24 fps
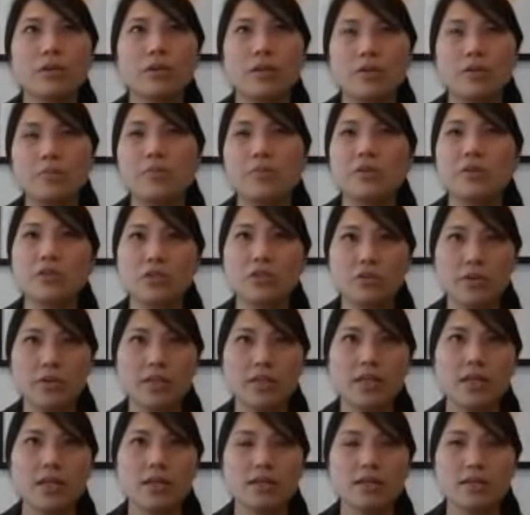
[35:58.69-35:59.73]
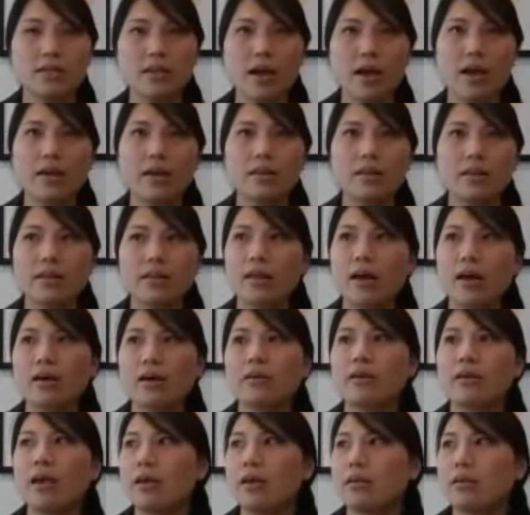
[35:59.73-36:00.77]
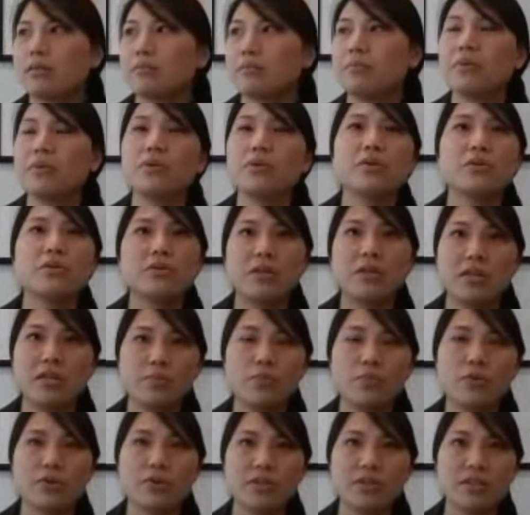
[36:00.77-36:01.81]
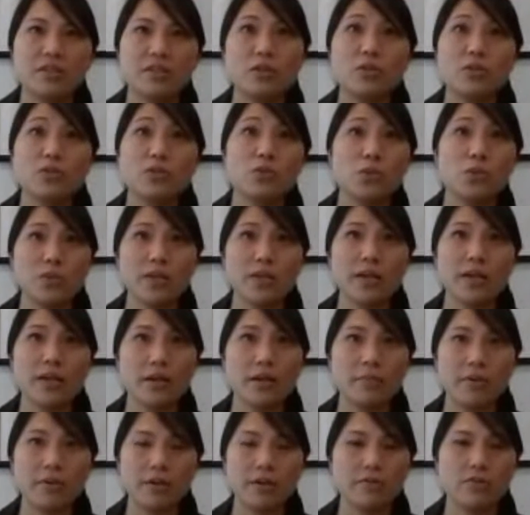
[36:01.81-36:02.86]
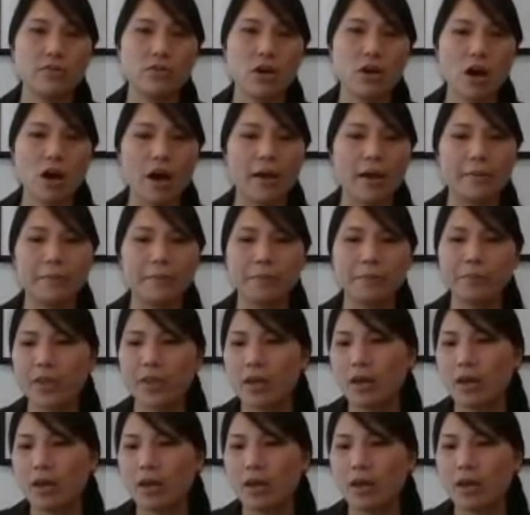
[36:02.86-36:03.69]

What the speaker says: in administering the estate, and that can, because these processes do take a bit of time.